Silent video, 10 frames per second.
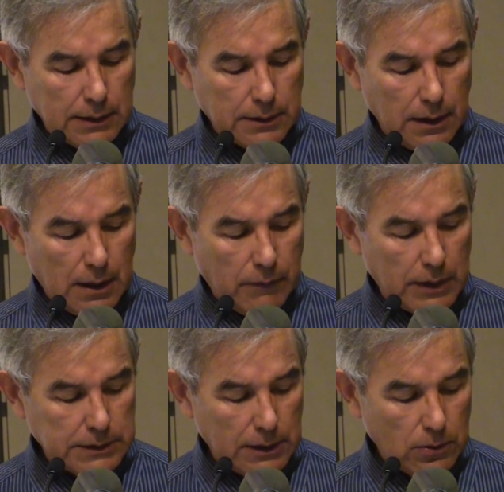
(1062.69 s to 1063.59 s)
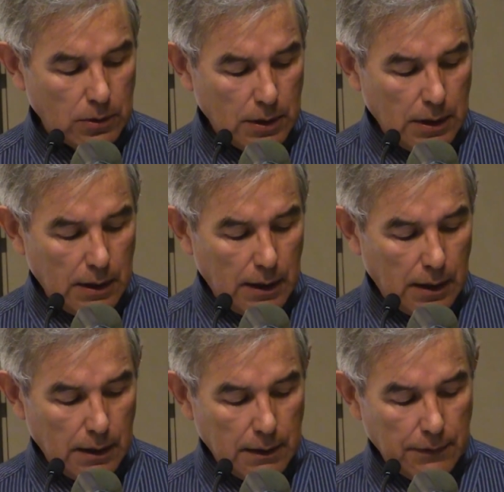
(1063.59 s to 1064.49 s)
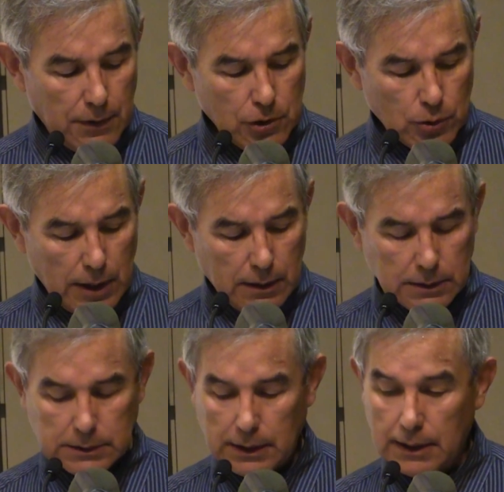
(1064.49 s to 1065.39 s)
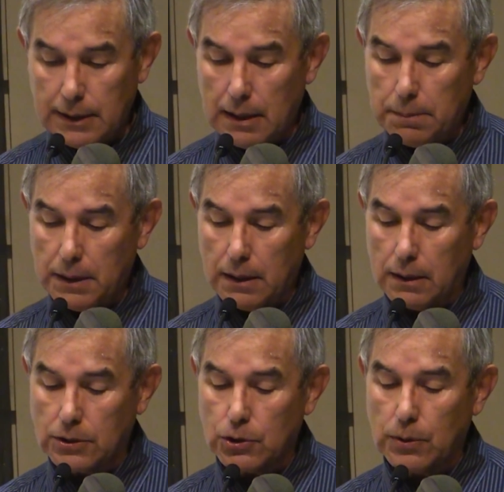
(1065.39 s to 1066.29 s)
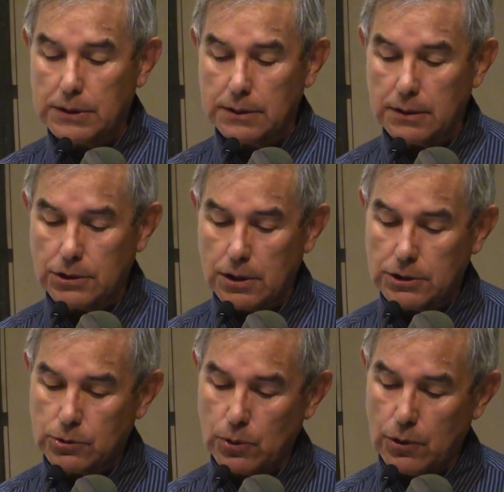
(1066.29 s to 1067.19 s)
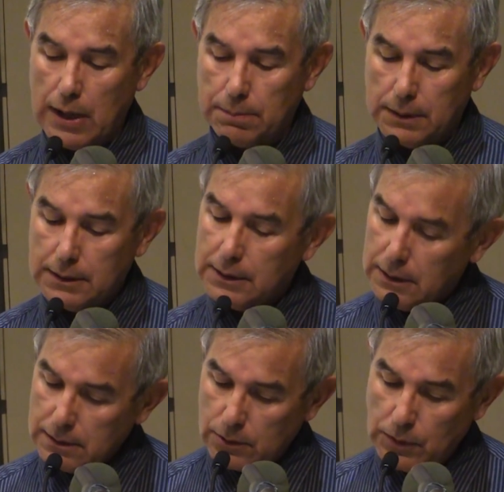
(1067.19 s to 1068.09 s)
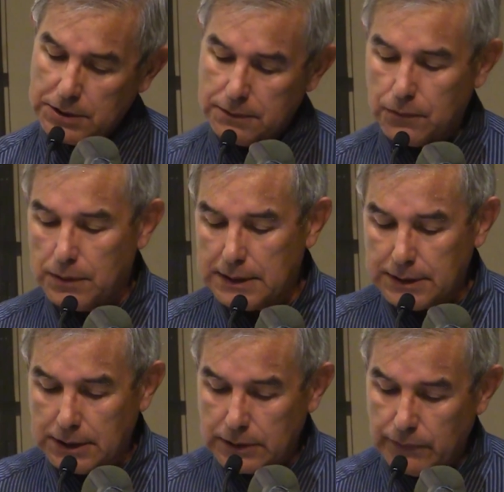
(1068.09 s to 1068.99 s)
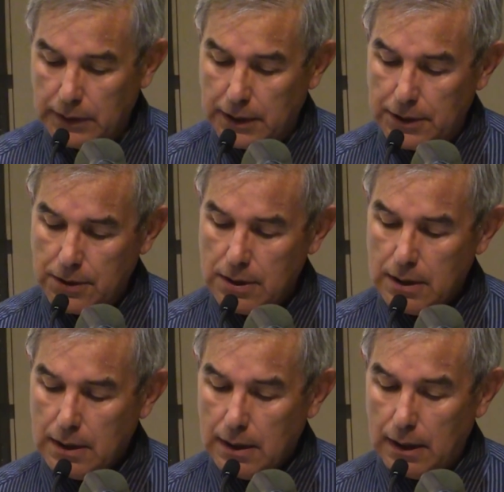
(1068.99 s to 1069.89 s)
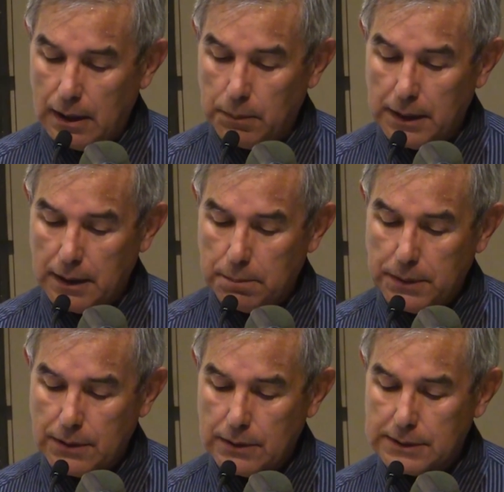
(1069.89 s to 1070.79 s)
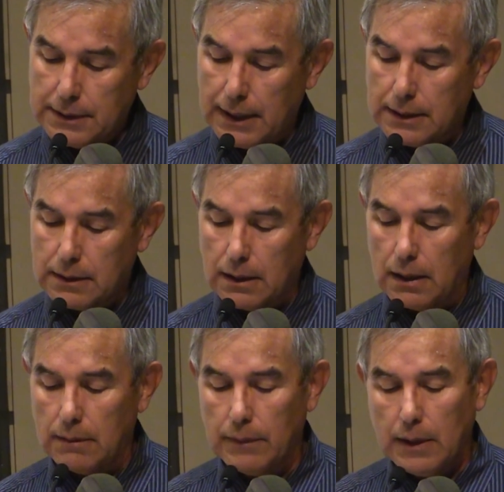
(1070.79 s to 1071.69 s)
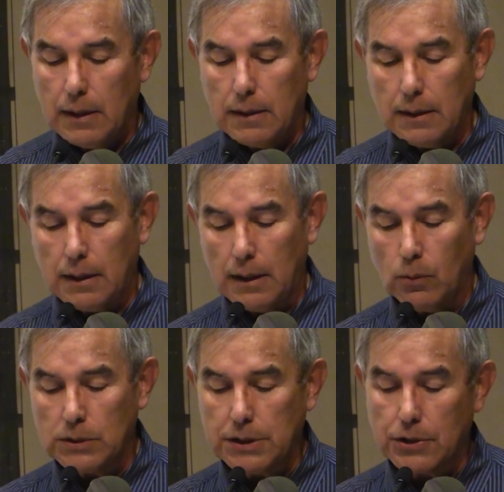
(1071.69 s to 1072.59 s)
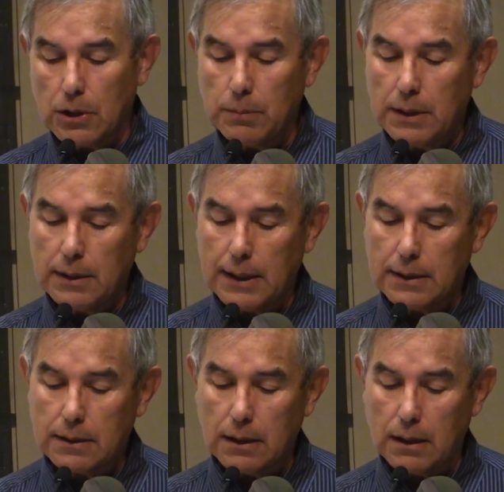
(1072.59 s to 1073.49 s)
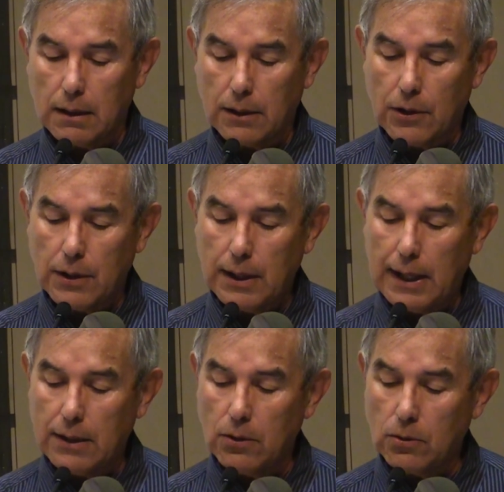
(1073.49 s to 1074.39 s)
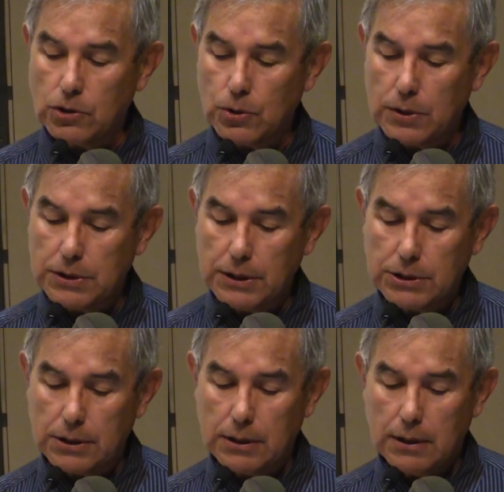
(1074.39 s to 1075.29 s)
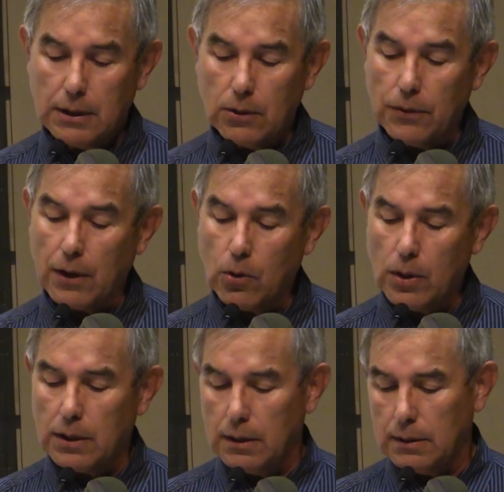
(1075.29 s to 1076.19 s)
and Trinidad Barcelo, their trials ended up in hung juries and their charges were dropped. The reason for these things is unclear, but it appears that it was determined that Kearney had no jurisdiction, or the court